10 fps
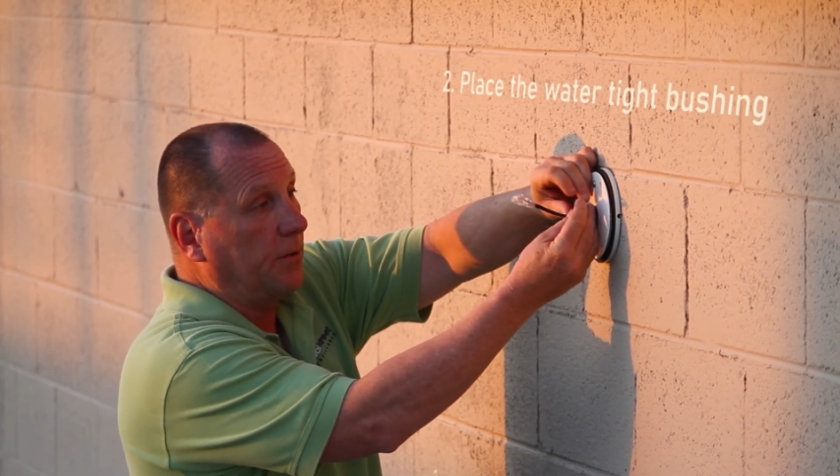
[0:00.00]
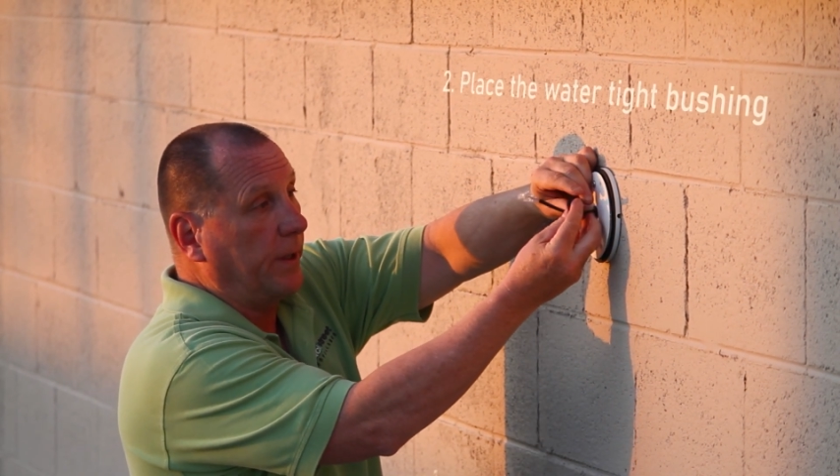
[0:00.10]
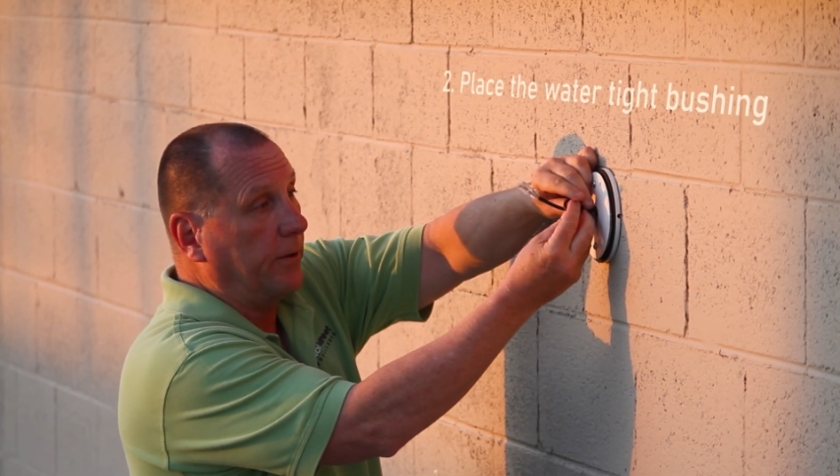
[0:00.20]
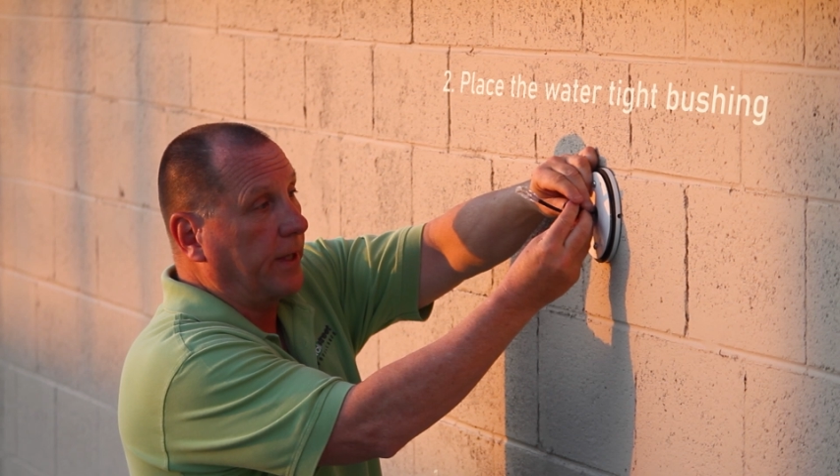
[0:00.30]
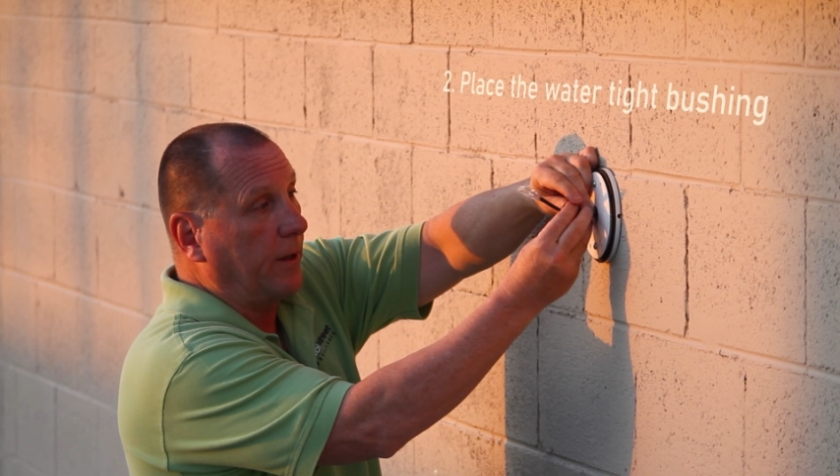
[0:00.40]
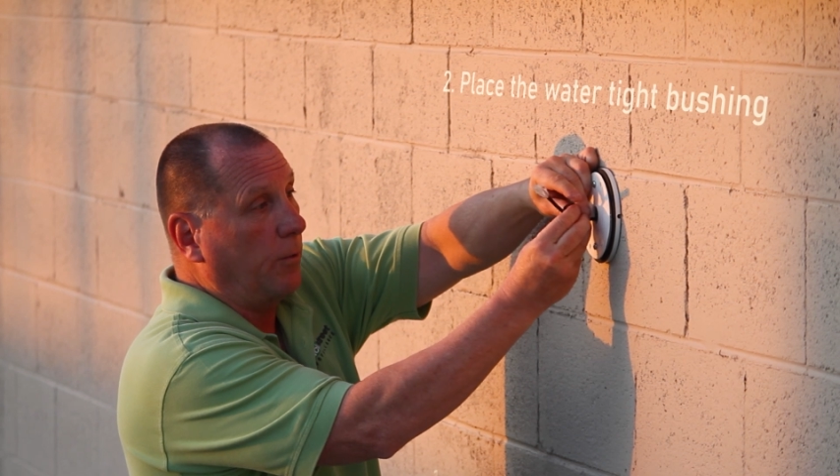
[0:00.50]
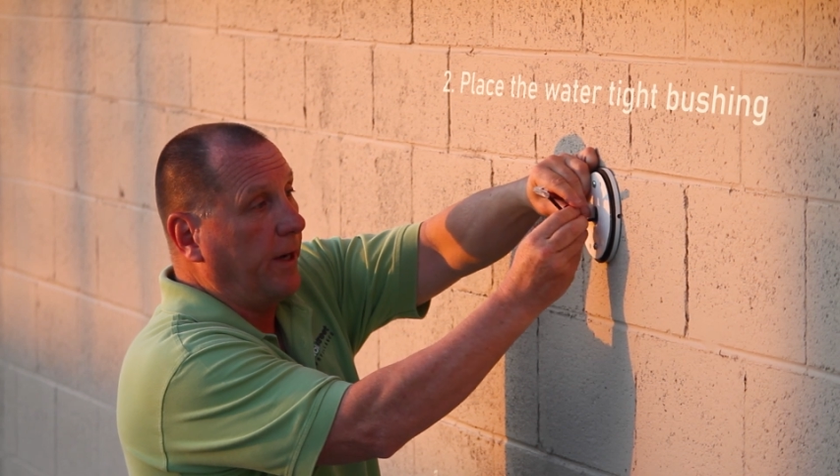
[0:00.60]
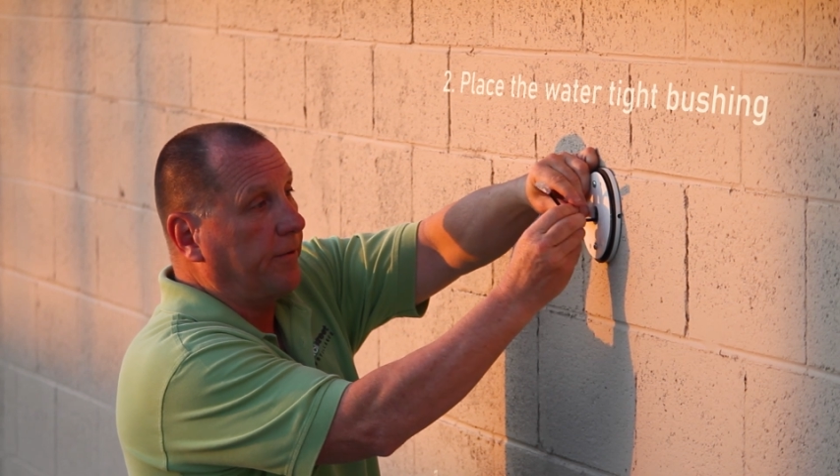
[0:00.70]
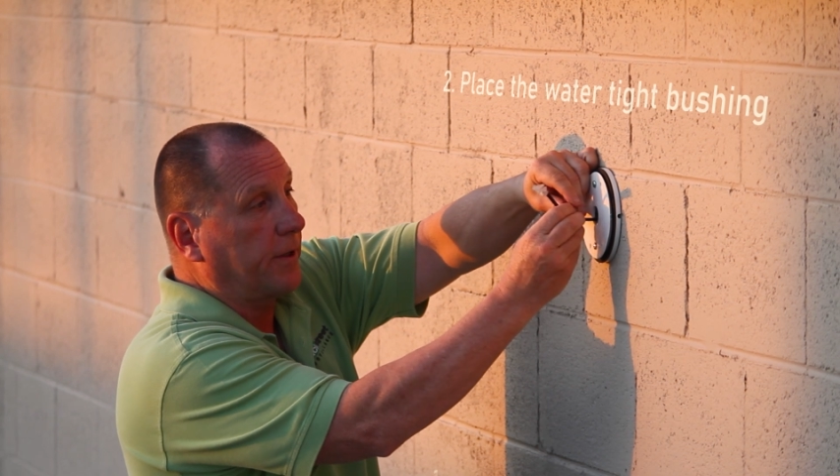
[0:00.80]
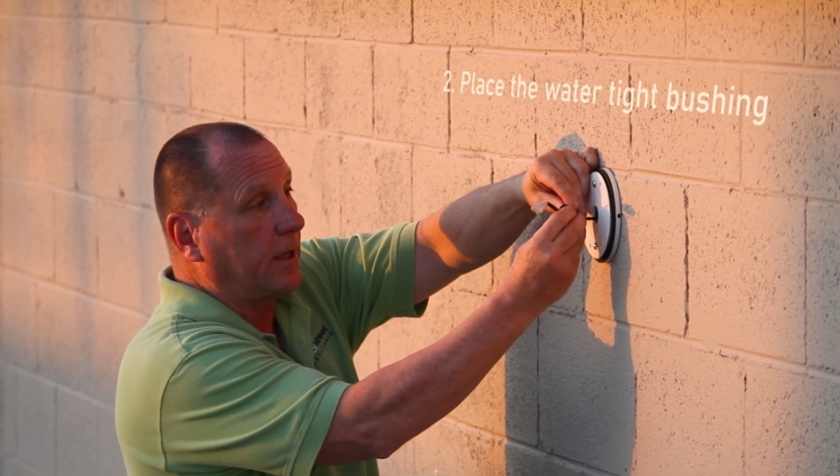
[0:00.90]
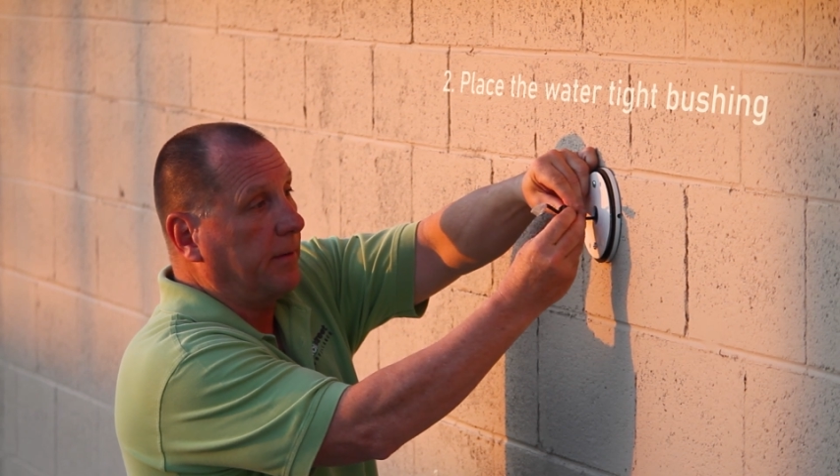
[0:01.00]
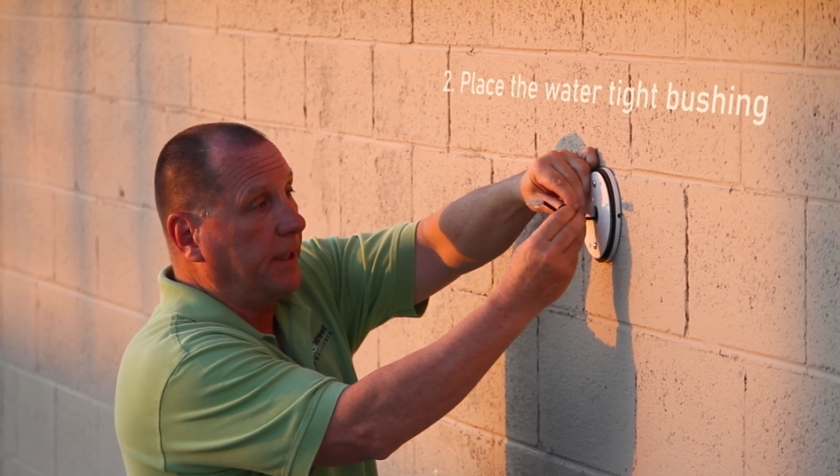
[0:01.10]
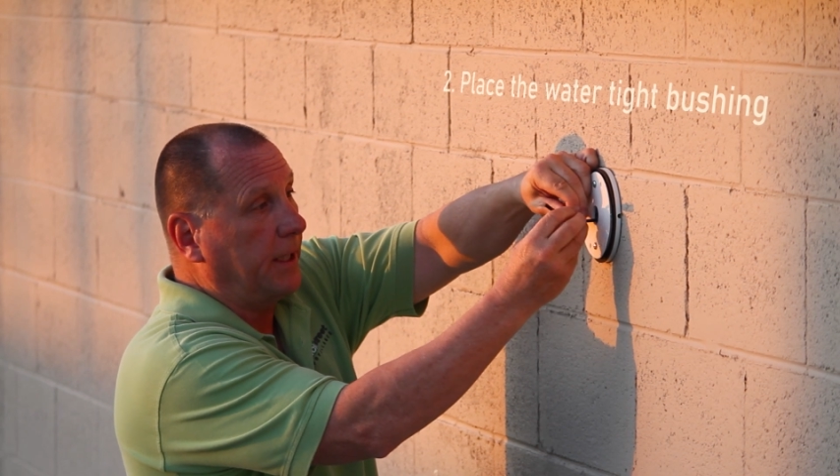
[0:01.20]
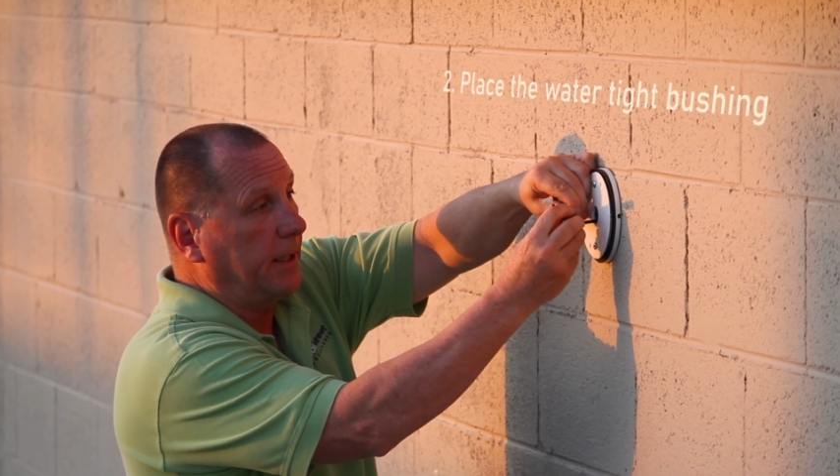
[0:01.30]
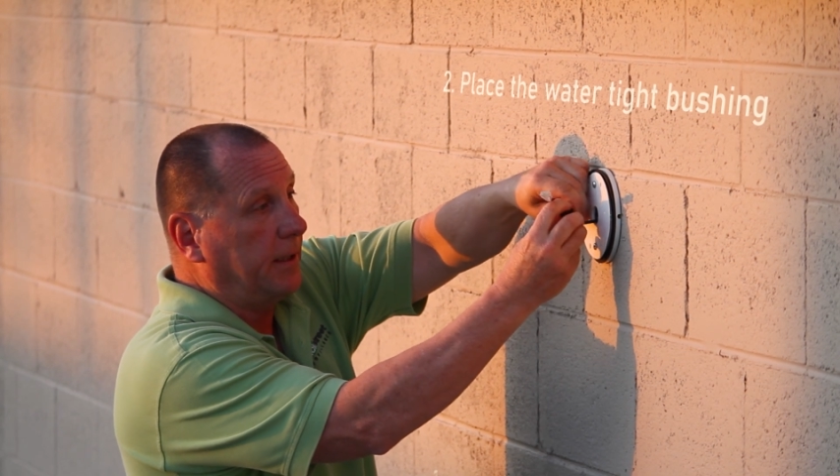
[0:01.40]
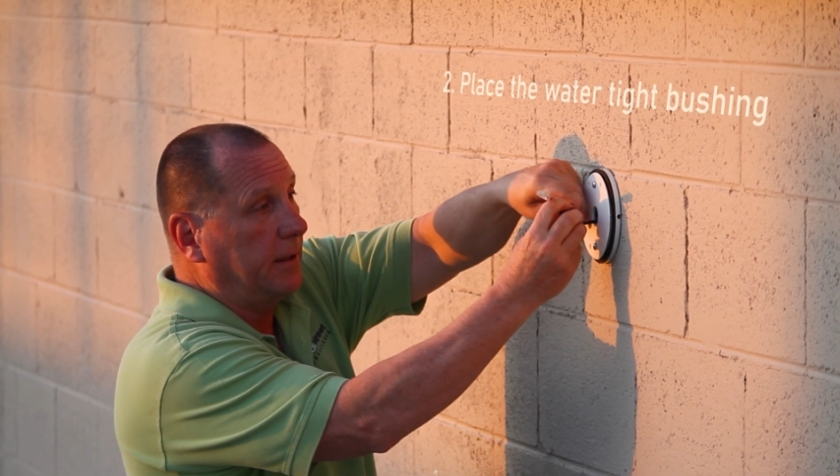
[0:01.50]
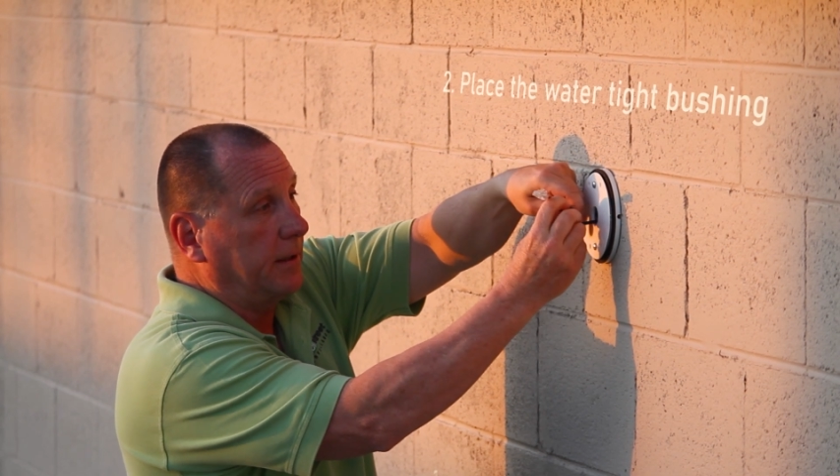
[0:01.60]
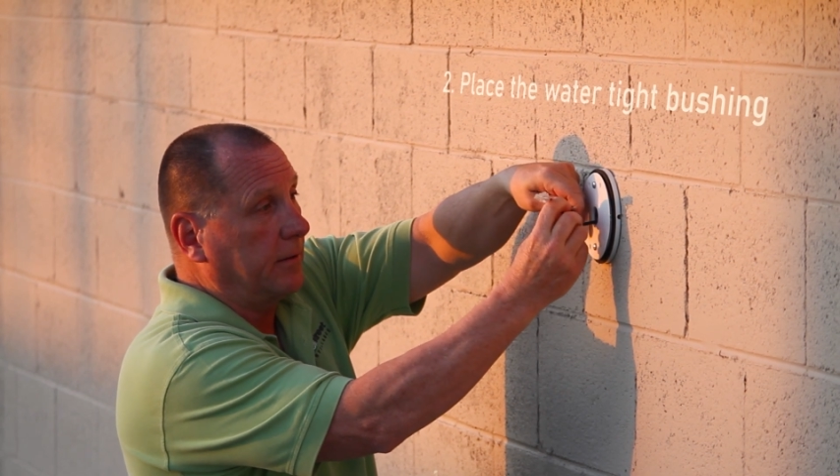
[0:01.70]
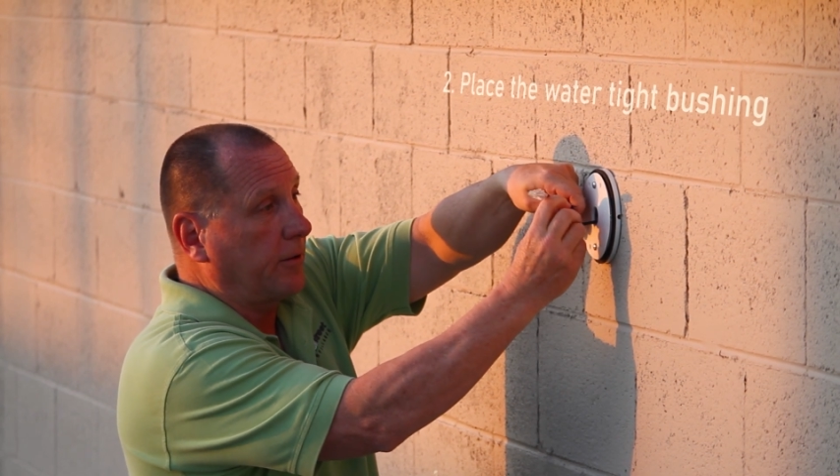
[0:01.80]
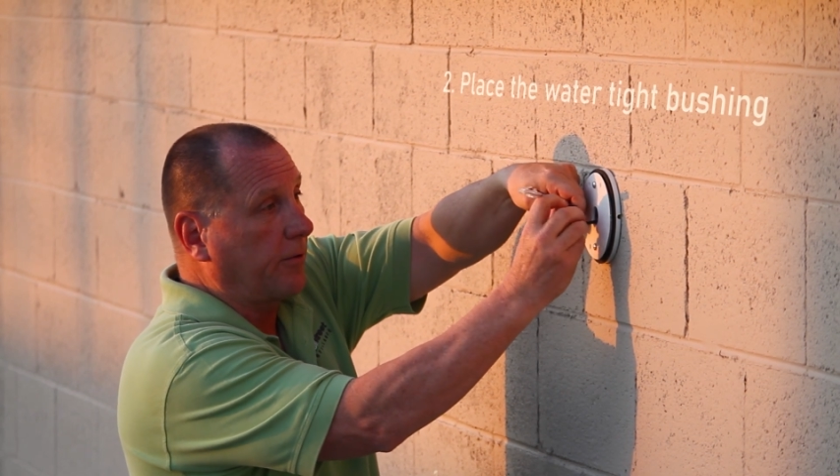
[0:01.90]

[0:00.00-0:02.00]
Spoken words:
we don't get weather coming in and